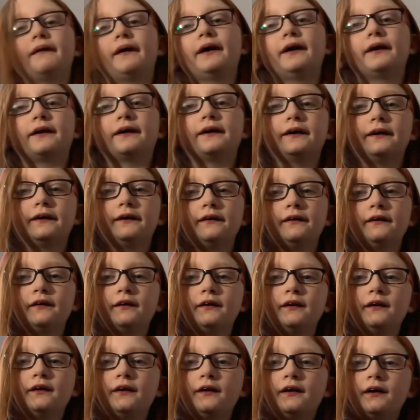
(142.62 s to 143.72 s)
violin,
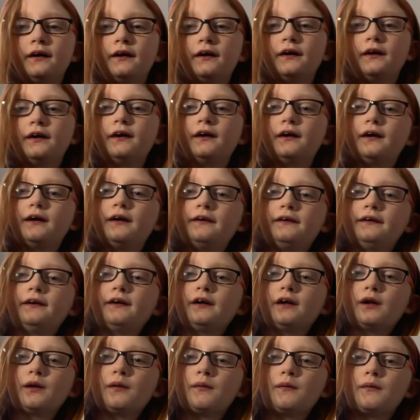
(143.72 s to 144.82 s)
and then
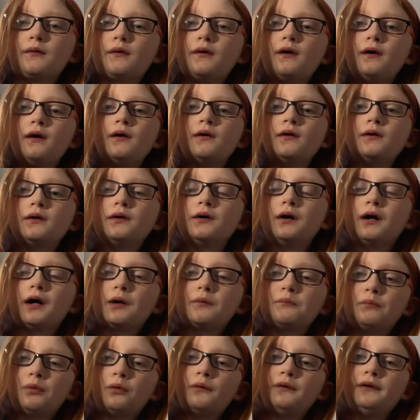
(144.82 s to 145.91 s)
uh,
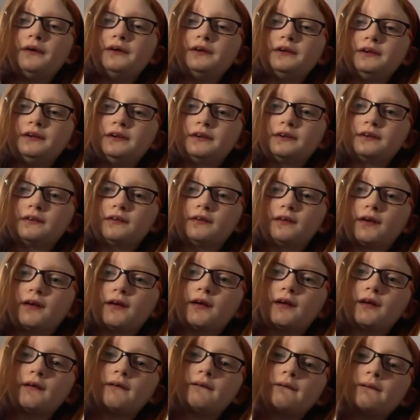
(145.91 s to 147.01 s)
I'm pointing to
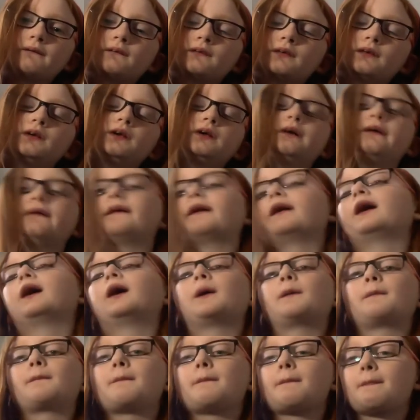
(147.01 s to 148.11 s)
the to the
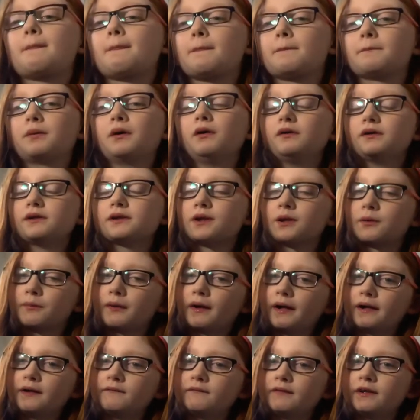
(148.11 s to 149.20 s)
um poster
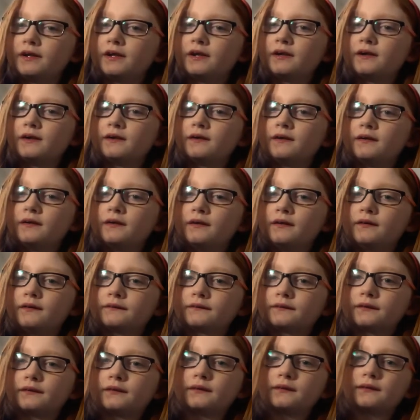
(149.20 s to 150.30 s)
behind me.
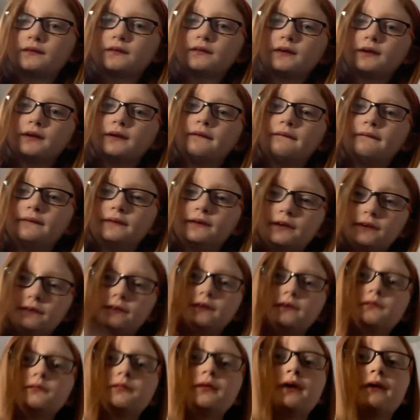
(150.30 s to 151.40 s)
Let me show
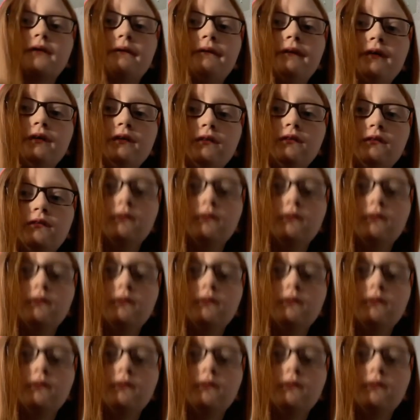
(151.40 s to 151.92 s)
you back here.